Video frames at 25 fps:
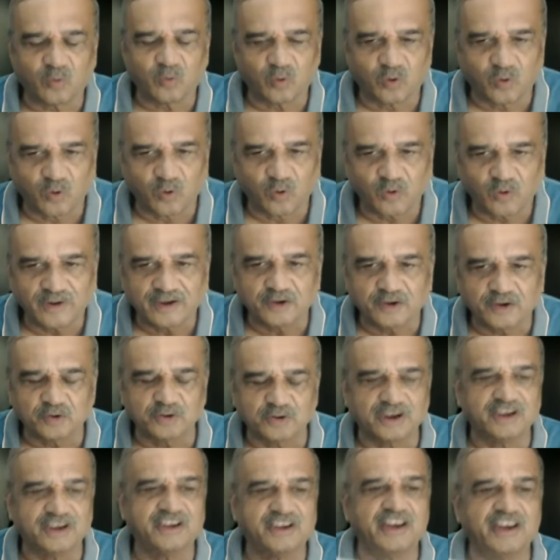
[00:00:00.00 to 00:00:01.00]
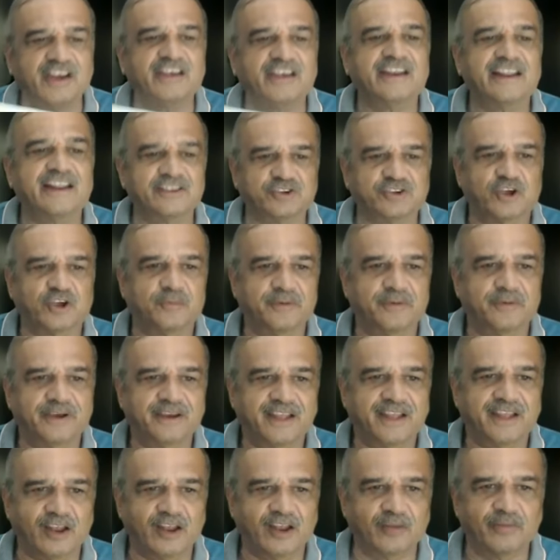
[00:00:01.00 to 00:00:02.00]
go into the details of
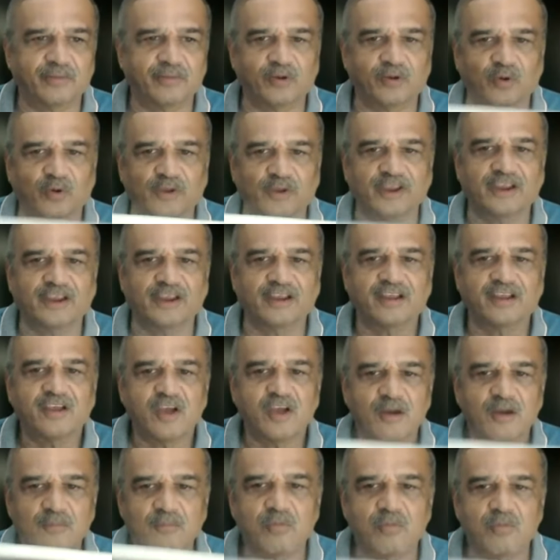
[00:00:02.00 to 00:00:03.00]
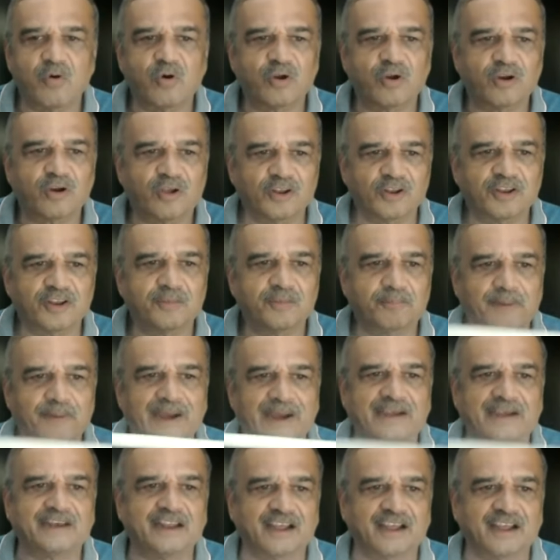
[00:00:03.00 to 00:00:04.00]
it. I'll be going more on the
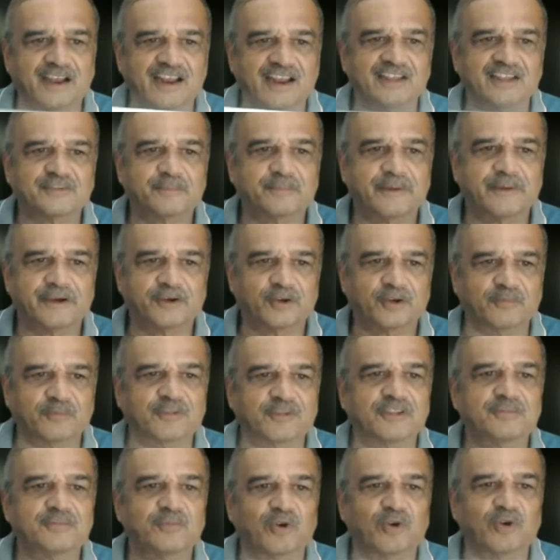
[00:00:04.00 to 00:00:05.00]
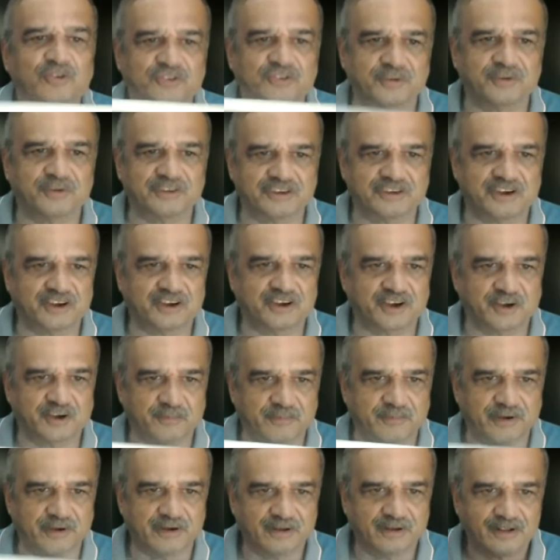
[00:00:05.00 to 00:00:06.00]
practical aspect of this moxibustion
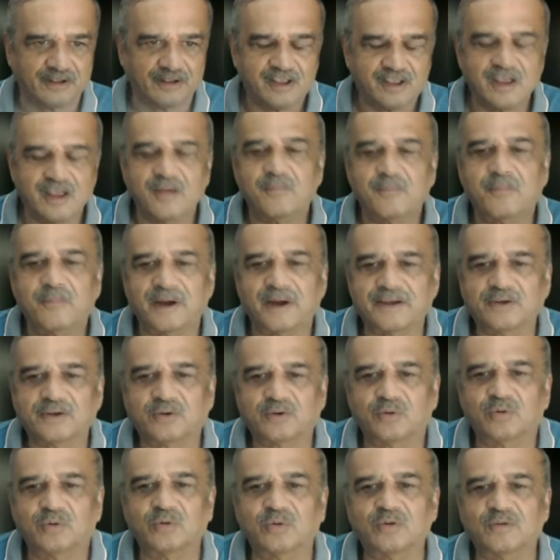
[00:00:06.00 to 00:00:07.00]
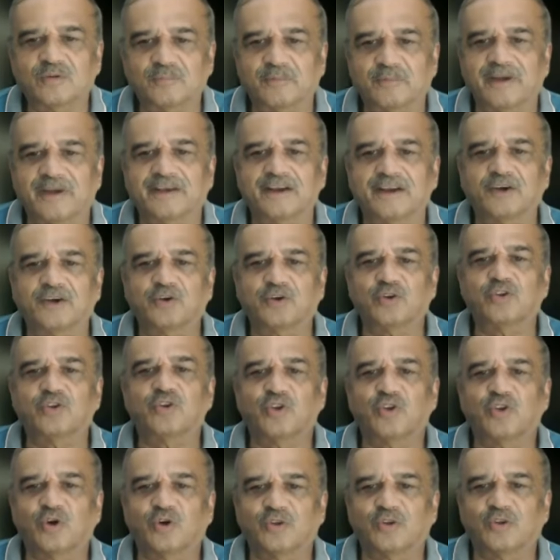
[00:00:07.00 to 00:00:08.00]
treatment. But to better to
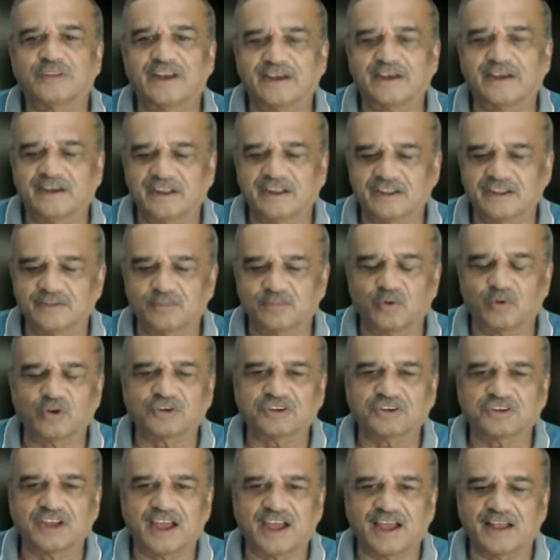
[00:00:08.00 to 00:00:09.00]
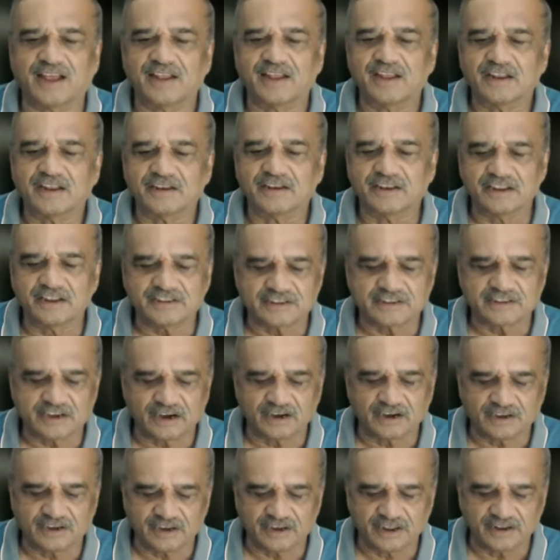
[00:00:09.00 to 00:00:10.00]
know that this moksha, this
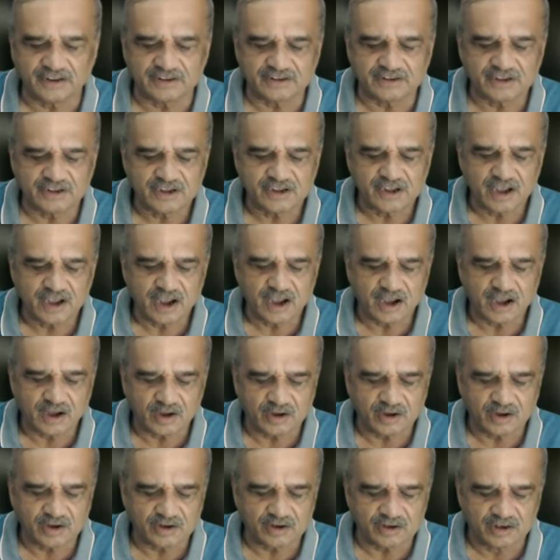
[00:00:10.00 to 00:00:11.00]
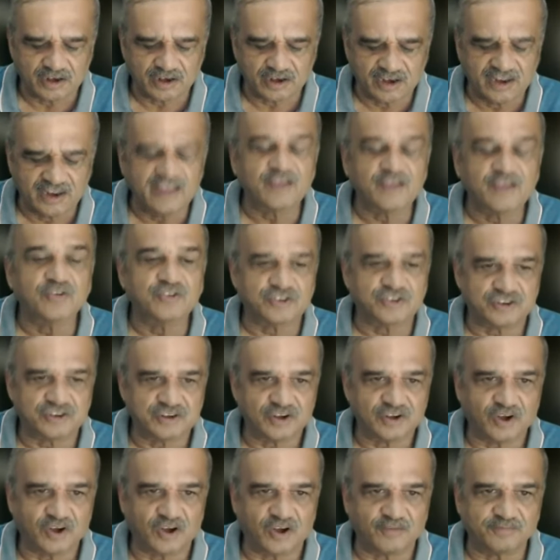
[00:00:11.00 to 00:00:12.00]
contains leaves
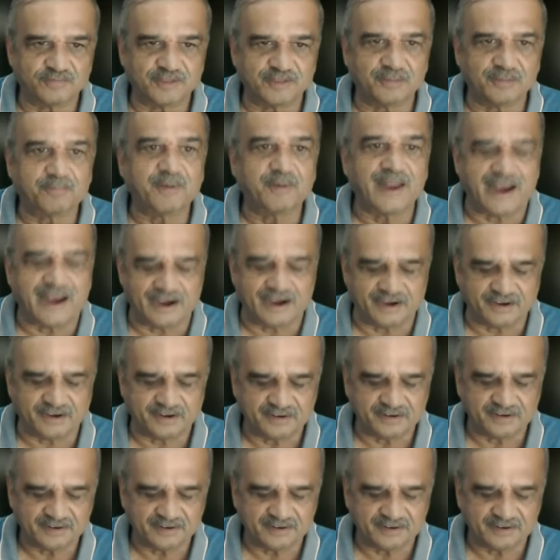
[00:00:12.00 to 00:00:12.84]
of the plant.